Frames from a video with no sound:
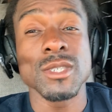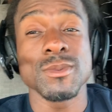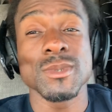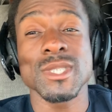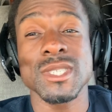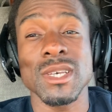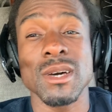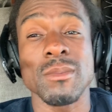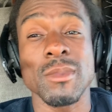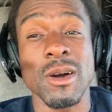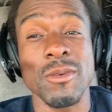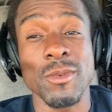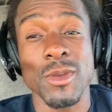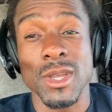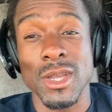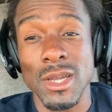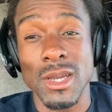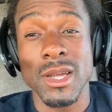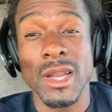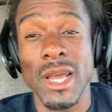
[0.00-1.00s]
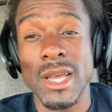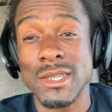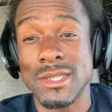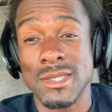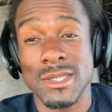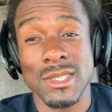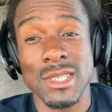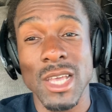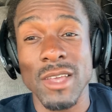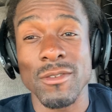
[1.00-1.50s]
something I've been good at,
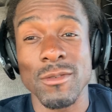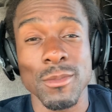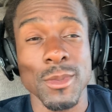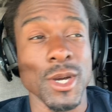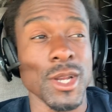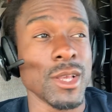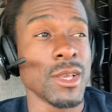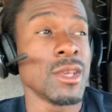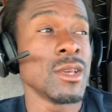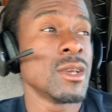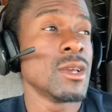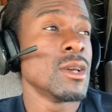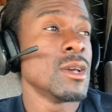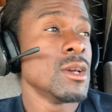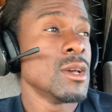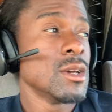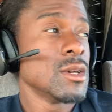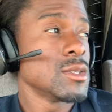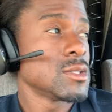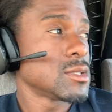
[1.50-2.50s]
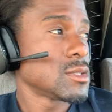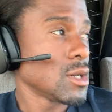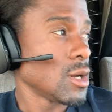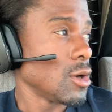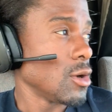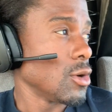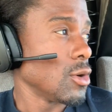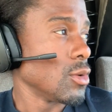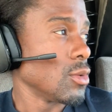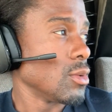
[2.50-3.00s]
just saving money.
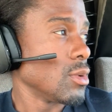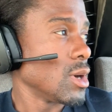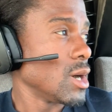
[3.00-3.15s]
So